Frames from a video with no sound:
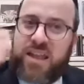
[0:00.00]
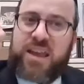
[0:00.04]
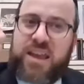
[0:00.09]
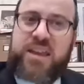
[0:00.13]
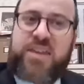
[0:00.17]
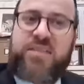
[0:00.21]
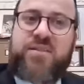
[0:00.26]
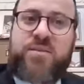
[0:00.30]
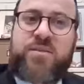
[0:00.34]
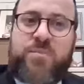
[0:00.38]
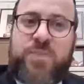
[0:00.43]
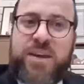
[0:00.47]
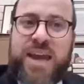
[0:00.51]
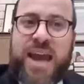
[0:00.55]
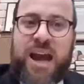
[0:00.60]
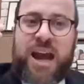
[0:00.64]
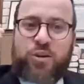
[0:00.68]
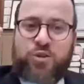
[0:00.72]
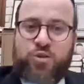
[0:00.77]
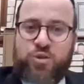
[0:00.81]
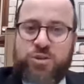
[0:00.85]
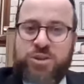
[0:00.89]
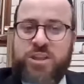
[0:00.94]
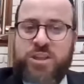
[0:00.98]
even being
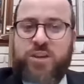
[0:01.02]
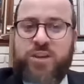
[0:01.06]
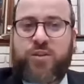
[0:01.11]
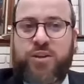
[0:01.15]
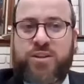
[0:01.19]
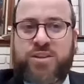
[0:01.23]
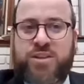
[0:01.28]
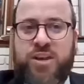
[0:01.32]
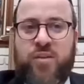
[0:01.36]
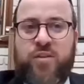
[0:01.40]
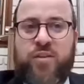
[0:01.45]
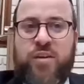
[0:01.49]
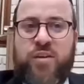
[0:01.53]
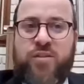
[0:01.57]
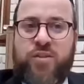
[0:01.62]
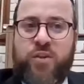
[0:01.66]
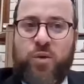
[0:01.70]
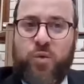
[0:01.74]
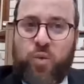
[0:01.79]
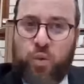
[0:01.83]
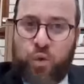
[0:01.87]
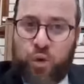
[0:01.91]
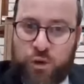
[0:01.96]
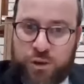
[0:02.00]
altruistic for yourself, if the
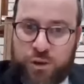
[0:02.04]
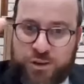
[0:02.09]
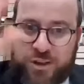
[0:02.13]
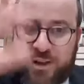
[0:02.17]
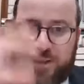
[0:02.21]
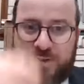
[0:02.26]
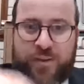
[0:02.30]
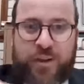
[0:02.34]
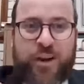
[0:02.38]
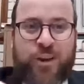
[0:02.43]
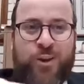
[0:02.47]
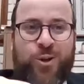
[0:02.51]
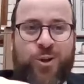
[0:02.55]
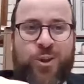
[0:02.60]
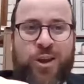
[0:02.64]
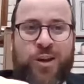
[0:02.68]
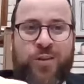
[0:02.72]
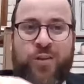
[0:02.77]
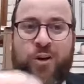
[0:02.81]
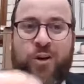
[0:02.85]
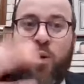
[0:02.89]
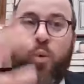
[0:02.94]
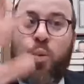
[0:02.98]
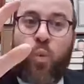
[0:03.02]
world is on a very low
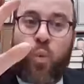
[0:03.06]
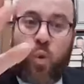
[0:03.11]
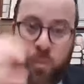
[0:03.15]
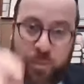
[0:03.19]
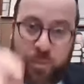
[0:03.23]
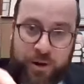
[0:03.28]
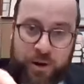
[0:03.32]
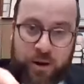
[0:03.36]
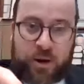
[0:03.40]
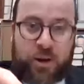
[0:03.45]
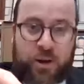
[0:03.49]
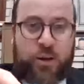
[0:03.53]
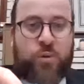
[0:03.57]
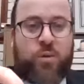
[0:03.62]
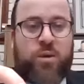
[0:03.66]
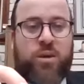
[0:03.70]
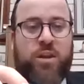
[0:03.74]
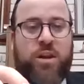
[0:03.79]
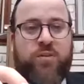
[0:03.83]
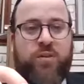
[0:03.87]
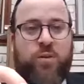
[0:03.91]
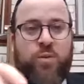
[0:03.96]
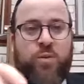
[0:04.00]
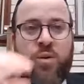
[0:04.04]
level, we'll be on a lower
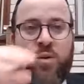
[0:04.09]
level.